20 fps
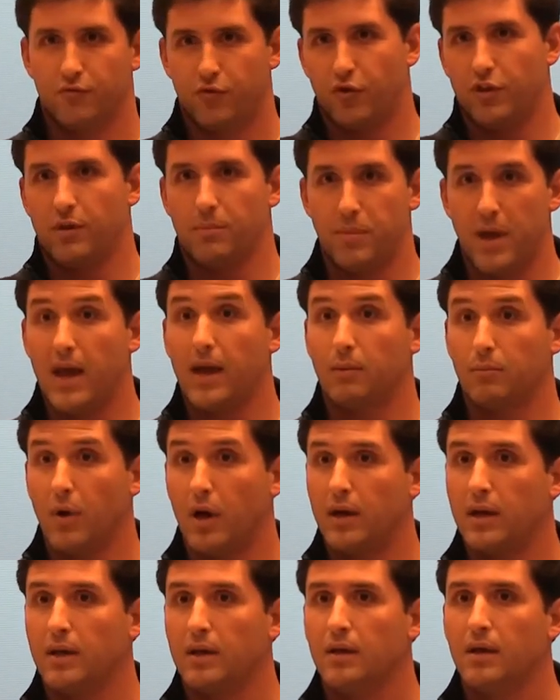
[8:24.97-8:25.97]
for the paying
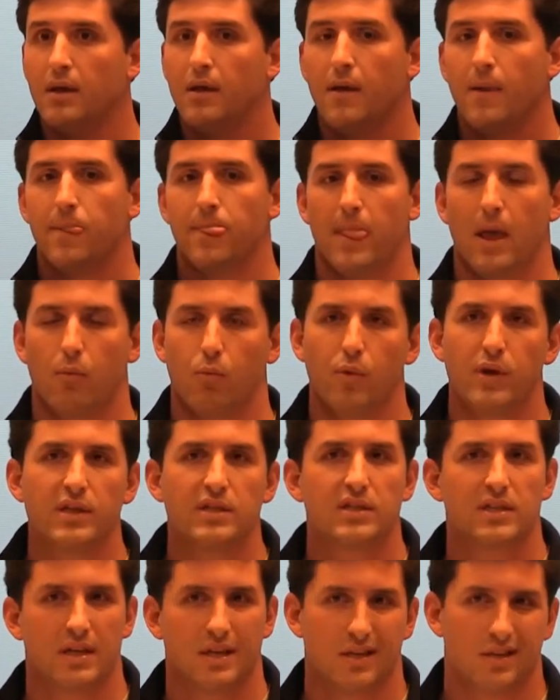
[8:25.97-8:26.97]
money, and we
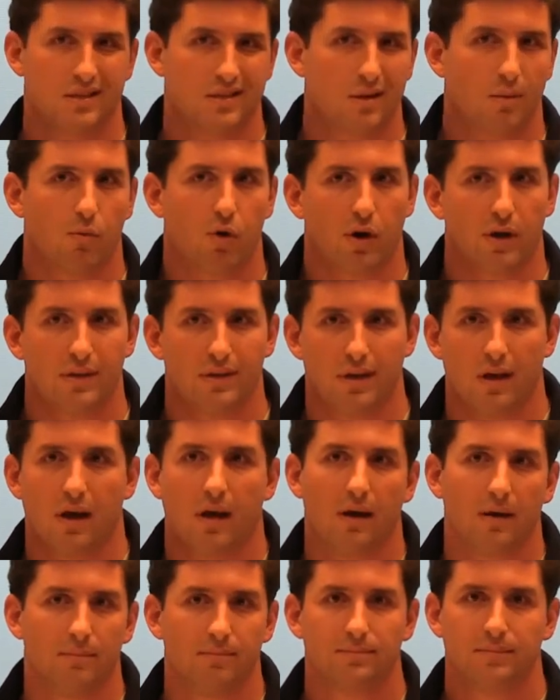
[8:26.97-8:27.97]
see somewhere in
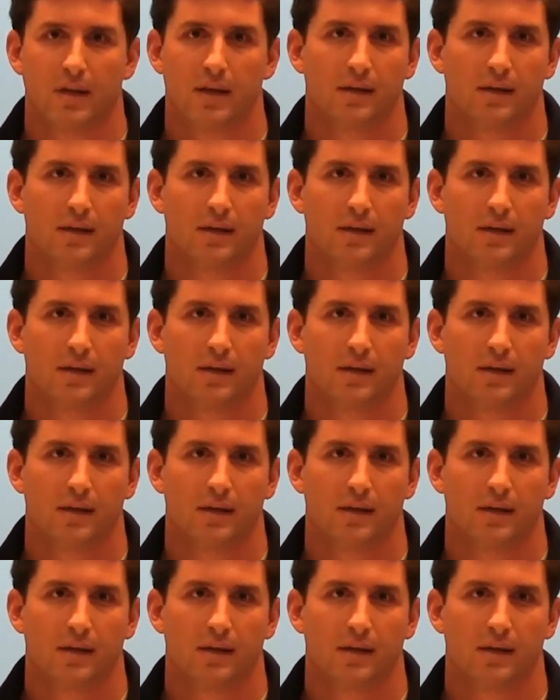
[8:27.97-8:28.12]
the